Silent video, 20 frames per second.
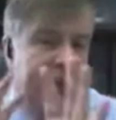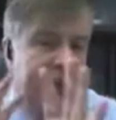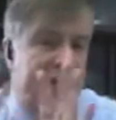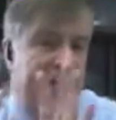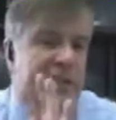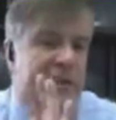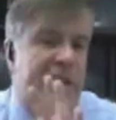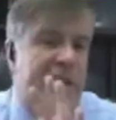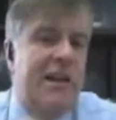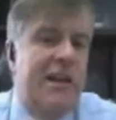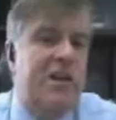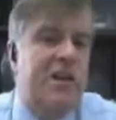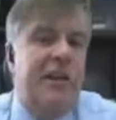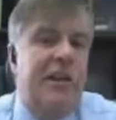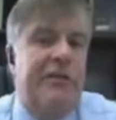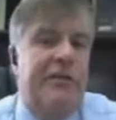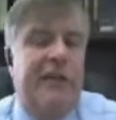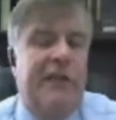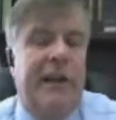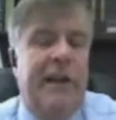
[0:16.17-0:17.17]
inside
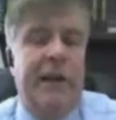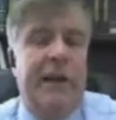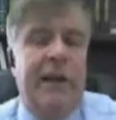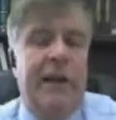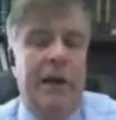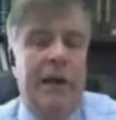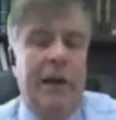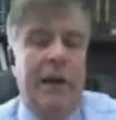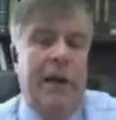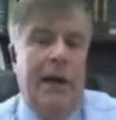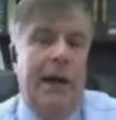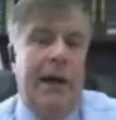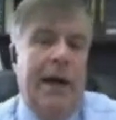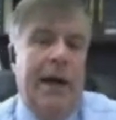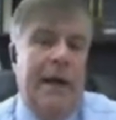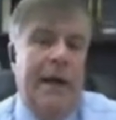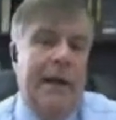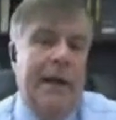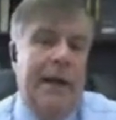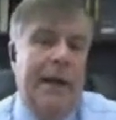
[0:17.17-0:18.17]
shifting
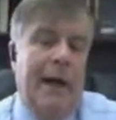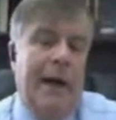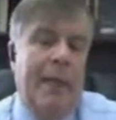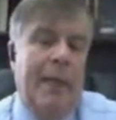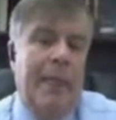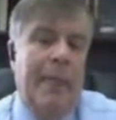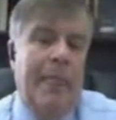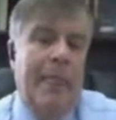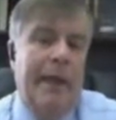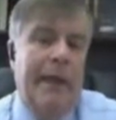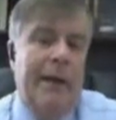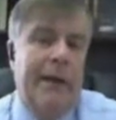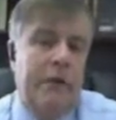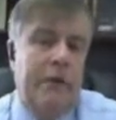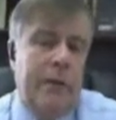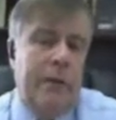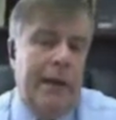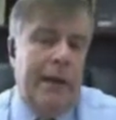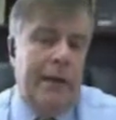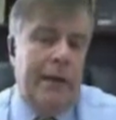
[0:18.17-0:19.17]

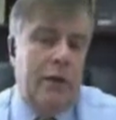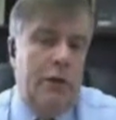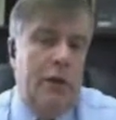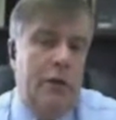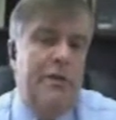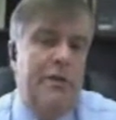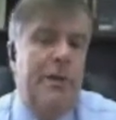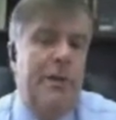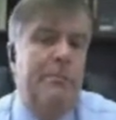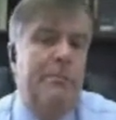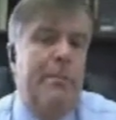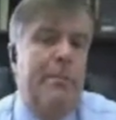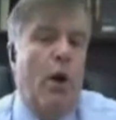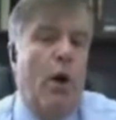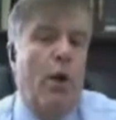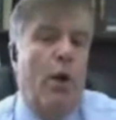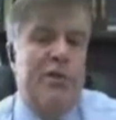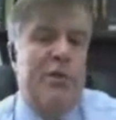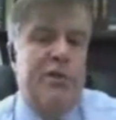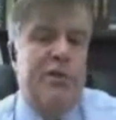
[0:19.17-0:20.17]
and losing
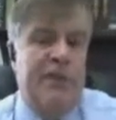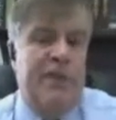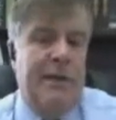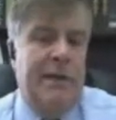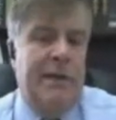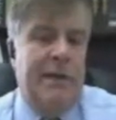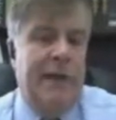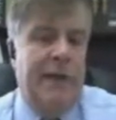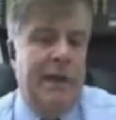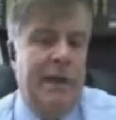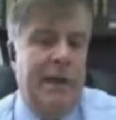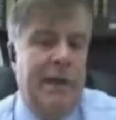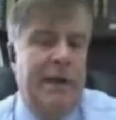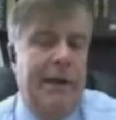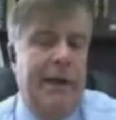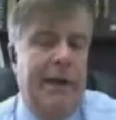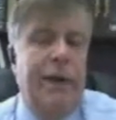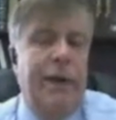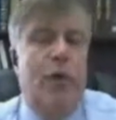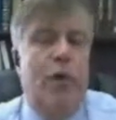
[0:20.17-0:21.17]
bones
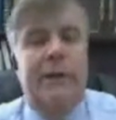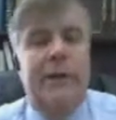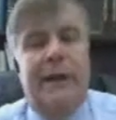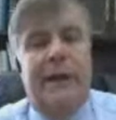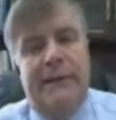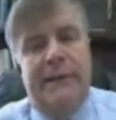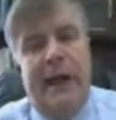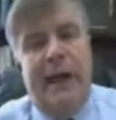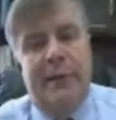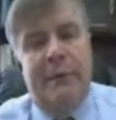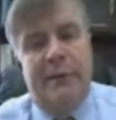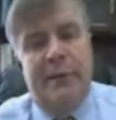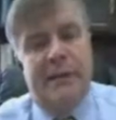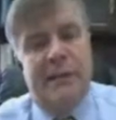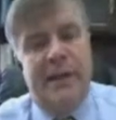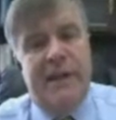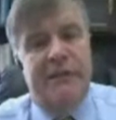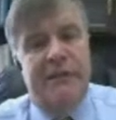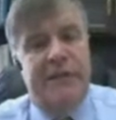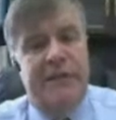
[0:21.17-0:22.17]
and all that type of
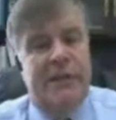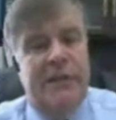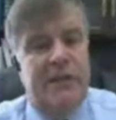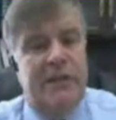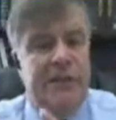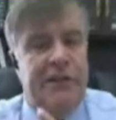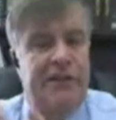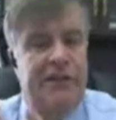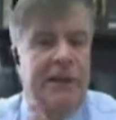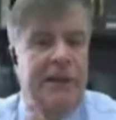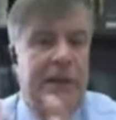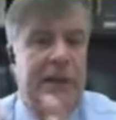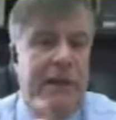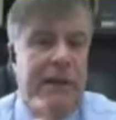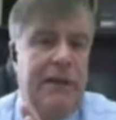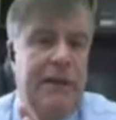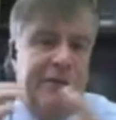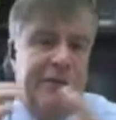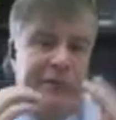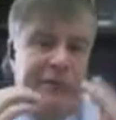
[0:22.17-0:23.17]
stuff, and the shifting
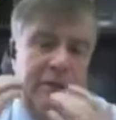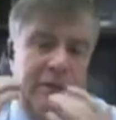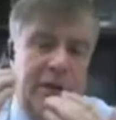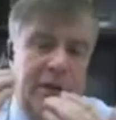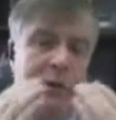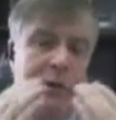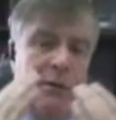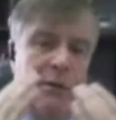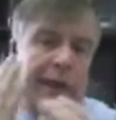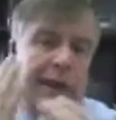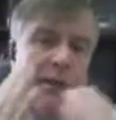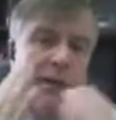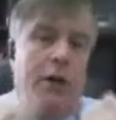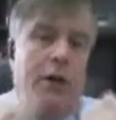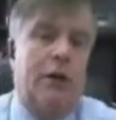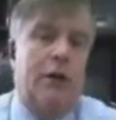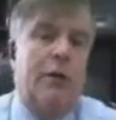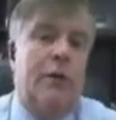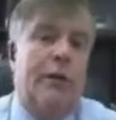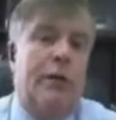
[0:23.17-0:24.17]
teeth, then
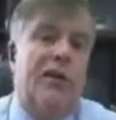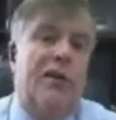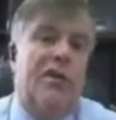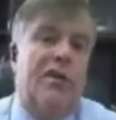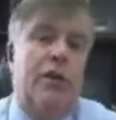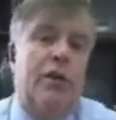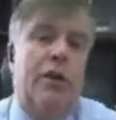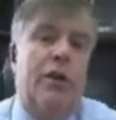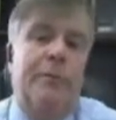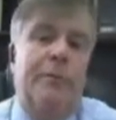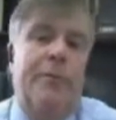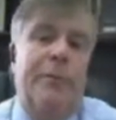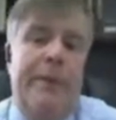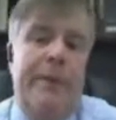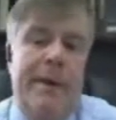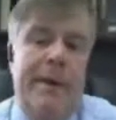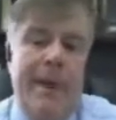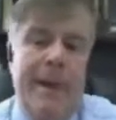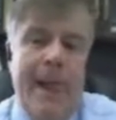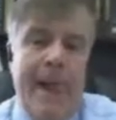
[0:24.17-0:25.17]
not looking so good
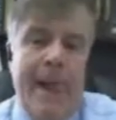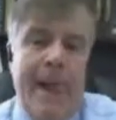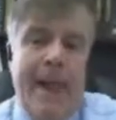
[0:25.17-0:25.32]
maybe.